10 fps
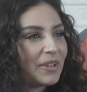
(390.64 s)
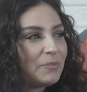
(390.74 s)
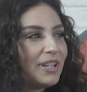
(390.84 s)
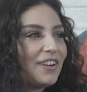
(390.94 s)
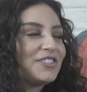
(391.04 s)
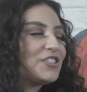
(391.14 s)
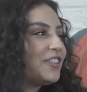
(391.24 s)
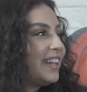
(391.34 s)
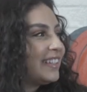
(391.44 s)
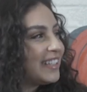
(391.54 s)
big on
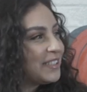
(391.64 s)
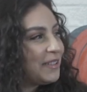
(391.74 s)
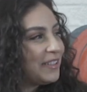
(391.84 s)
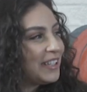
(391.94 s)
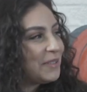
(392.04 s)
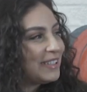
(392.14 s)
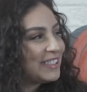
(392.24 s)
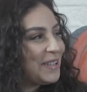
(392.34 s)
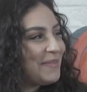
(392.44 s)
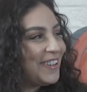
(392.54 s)
Drake. That's probably like my
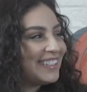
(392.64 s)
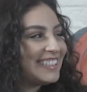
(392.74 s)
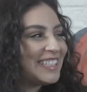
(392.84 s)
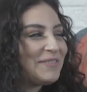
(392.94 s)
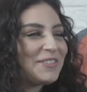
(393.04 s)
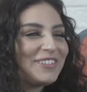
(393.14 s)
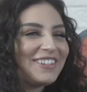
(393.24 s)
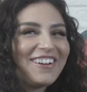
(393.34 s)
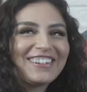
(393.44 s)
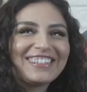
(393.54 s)
top artist, number one
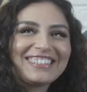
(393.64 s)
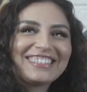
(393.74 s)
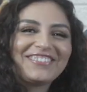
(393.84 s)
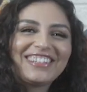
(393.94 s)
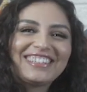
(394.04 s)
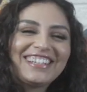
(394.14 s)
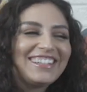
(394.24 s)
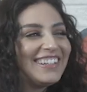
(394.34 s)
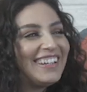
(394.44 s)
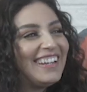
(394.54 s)
artist right
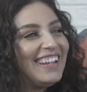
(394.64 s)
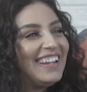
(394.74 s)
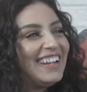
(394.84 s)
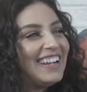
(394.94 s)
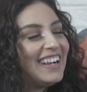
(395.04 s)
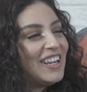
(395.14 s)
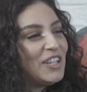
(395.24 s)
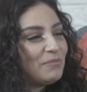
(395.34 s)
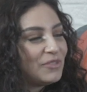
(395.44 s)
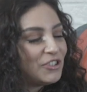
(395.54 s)
there.
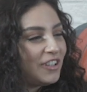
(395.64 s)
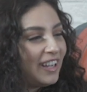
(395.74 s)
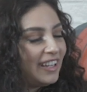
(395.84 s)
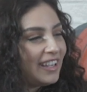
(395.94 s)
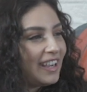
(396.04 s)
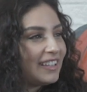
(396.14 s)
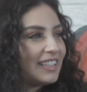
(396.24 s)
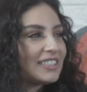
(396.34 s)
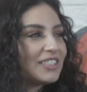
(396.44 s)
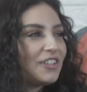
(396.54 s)
Um, Drake. I like
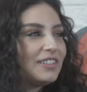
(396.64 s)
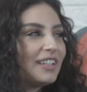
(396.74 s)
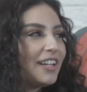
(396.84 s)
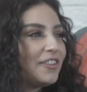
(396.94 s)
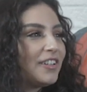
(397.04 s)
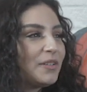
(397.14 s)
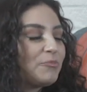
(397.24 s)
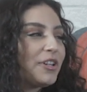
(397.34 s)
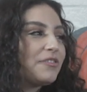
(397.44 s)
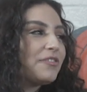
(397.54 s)
Snow Allegra,
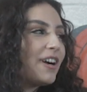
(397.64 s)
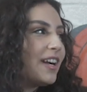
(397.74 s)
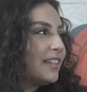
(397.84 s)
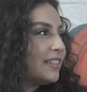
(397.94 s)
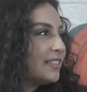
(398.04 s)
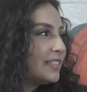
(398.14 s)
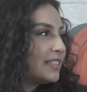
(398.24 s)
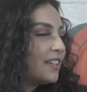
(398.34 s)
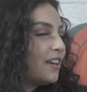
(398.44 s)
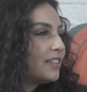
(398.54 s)
Brent Faiyaz,
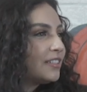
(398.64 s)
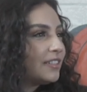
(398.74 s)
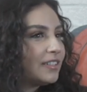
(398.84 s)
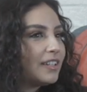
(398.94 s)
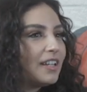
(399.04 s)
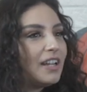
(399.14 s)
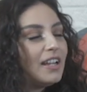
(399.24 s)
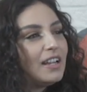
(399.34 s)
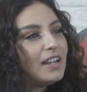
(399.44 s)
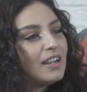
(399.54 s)
Sonder,
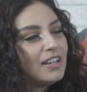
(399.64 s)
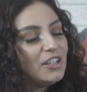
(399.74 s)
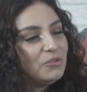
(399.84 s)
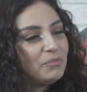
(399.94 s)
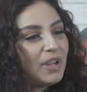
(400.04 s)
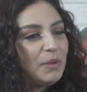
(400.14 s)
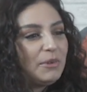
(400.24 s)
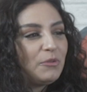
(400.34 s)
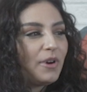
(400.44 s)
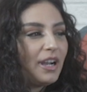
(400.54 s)
um,
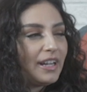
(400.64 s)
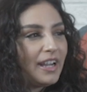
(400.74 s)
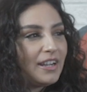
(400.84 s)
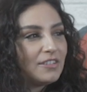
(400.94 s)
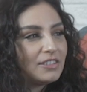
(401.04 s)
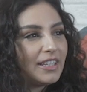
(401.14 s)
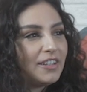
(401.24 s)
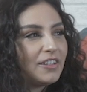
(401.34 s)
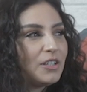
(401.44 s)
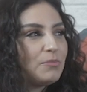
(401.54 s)
Amy Winehouse,
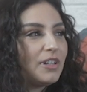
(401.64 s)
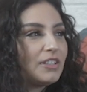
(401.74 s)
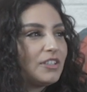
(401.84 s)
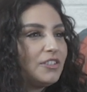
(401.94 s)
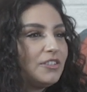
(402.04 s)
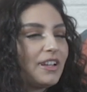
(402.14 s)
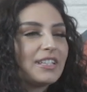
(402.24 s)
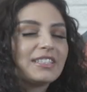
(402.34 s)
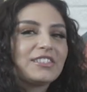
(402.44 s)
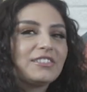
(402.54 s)
Erykah Badu. I
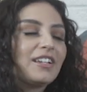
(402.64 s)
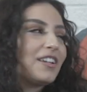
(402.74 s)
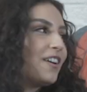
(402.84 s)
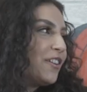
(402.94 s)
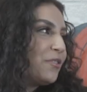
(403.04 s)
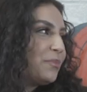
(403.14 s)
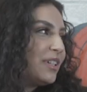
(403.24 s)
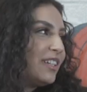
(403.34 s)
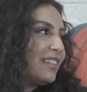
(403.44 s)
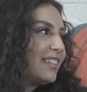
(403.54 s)
listen to a lot of R and
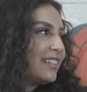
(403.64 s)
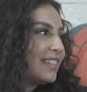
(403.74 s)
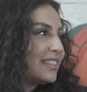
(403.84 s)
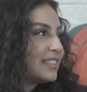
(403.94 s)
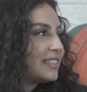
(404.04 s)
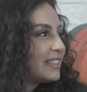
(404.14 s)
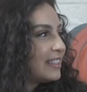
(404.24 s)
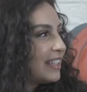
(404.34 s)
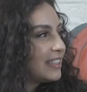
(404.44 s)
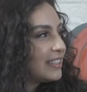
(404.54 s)
B. Like mm-hmm. that's
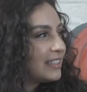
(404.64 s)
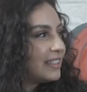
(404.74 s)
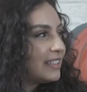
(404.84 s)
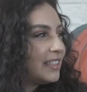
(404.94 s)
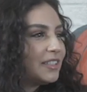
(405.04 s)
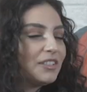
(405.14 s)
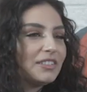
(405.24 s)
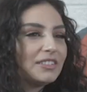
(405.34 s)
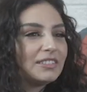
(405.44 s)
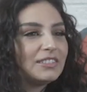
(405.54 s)
that's.
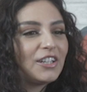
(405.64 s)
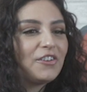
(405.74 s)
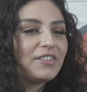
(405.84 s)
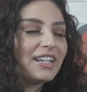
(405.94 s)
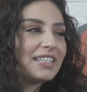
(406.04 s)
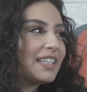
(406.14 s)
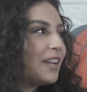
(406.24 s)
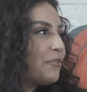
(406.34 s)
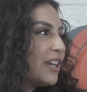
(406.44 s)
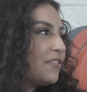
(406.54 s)
the tone I
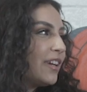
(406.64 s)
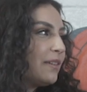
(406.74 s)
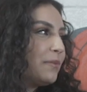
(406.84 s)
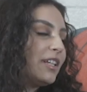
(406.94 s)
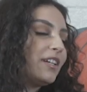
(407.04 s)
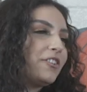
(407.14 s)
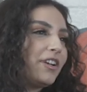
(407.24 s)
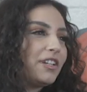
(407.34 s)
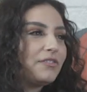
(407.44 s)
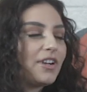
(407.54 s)
set whenever I'm in a
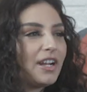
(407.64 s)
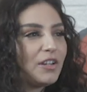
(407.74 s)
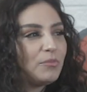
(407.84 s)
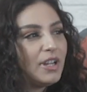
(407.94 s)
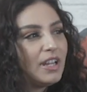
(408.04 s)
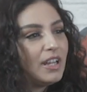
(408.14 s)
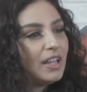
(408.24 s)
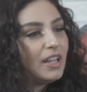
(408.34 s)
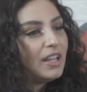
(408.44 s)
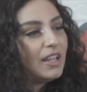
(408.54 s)
creative vibe.
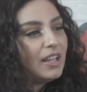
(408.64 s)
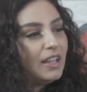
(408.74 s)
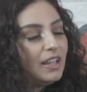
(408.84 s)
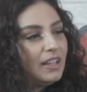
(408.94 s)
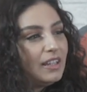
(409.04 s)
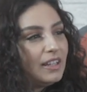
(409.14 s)
Mm-hmm.